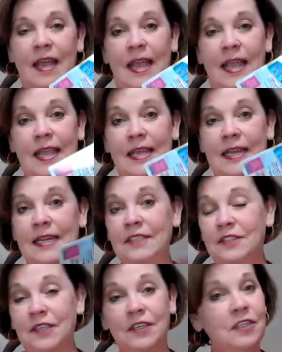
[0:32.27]
And
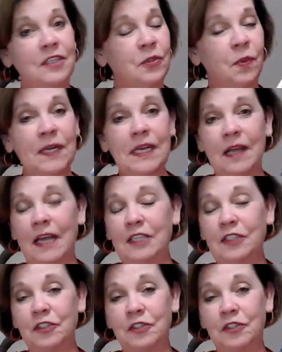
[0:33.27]
it's a good 29